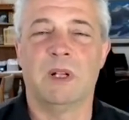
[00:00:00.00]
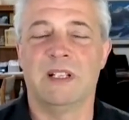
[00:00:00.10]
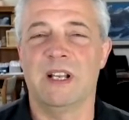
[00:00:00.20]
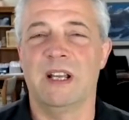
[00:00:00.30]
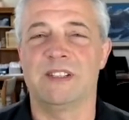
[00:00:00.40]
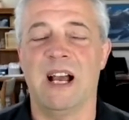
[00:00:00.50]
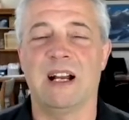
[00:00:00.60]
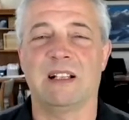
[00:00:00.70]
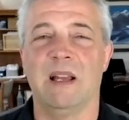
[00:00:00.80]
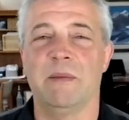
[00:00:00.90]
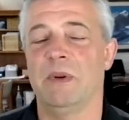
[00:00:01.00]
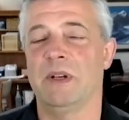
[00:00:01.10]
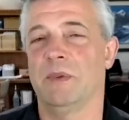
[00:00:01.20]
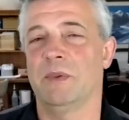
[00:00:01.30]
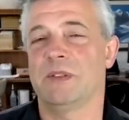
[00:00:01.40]
Well, exactly. I mean,
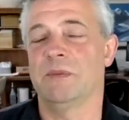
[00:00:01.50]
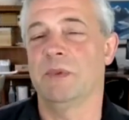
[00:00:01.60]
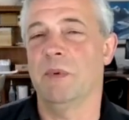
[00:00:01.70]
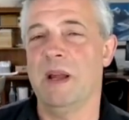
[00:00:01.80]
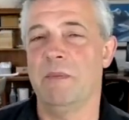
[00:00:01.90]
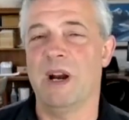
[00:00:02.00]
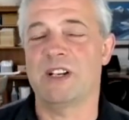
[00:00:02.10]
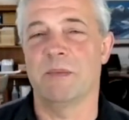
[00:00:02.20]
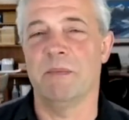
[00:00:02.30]
what the way brakes